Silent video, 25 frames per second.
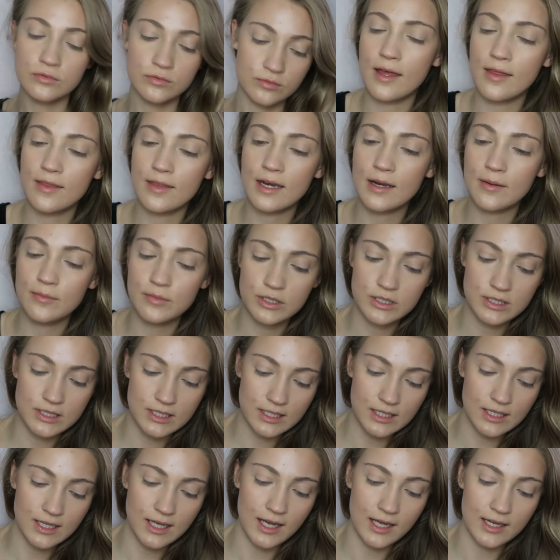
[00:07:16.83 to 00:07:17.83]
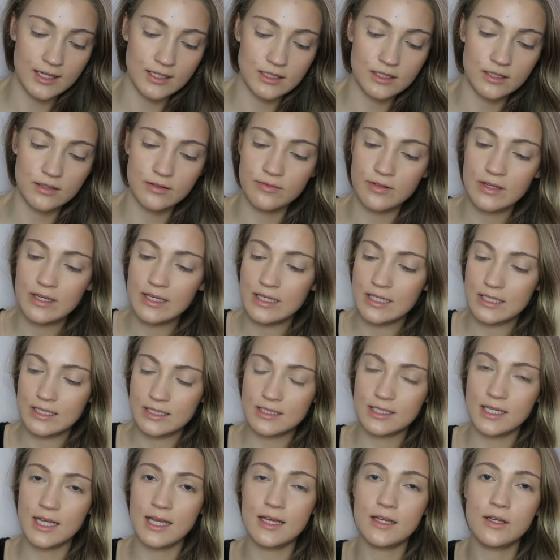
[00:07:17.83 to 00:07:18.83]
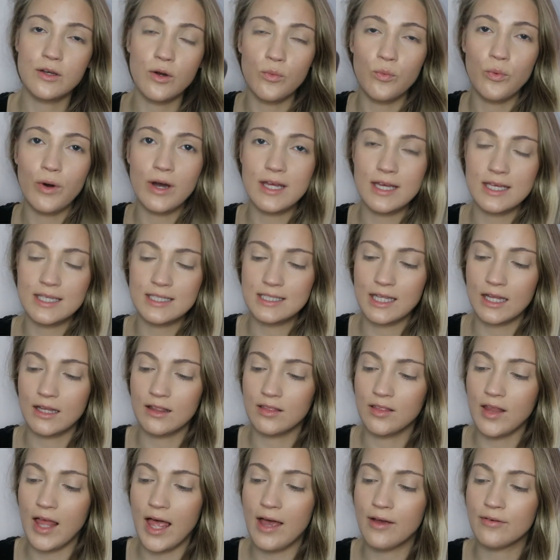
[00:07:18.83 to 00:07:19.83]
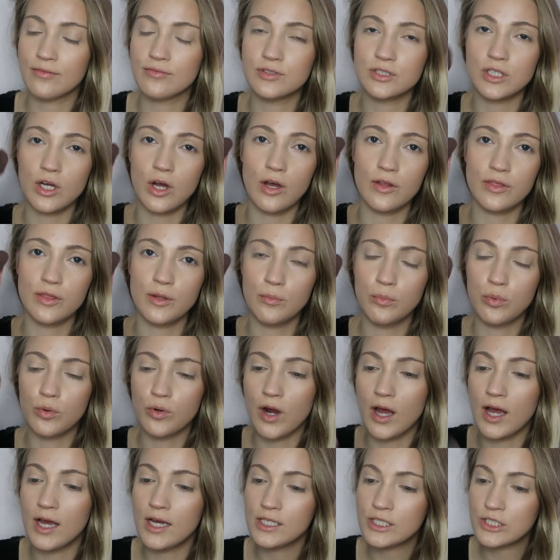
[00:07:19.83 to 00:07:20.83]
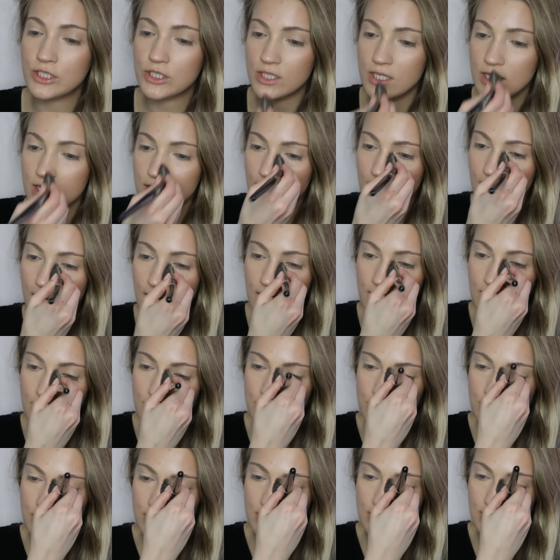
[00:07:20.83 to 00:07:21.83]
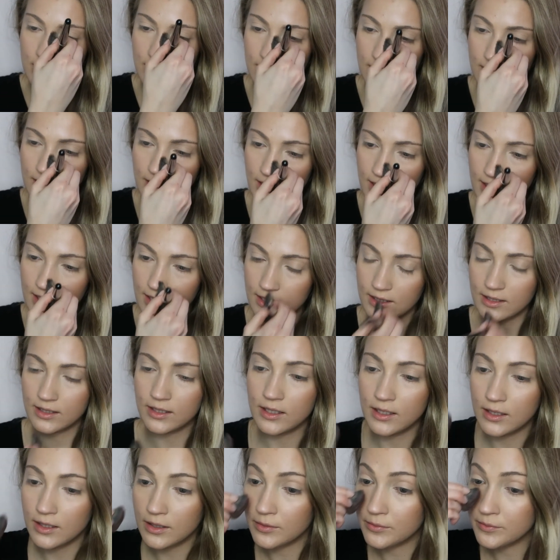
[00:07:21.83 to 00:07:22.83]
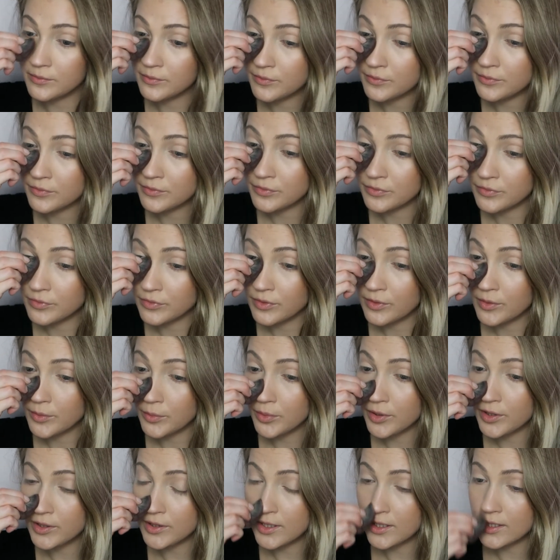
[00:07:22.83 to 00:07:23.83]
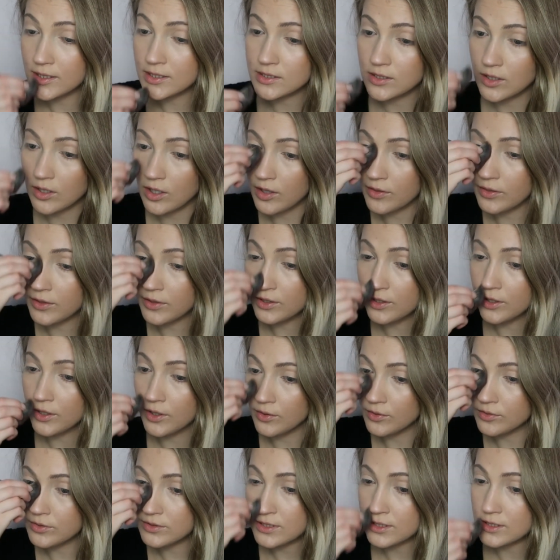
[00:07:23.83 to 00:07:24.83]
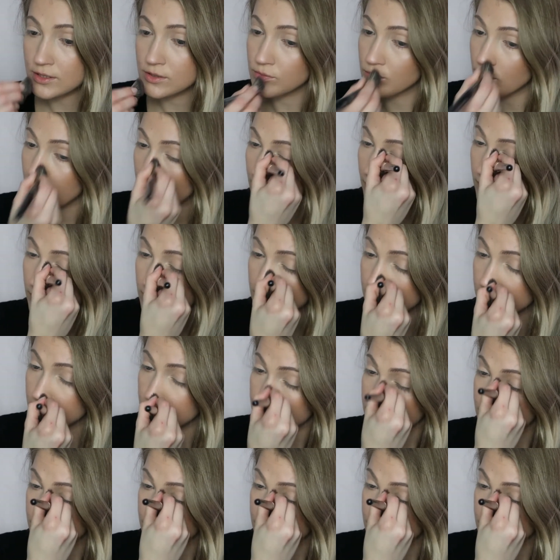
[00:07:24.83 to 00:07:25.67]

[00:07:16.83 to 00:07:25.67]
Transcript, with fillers: And then I'm just going to kind of take what is left on the brush and just lightly put this on the nose as well.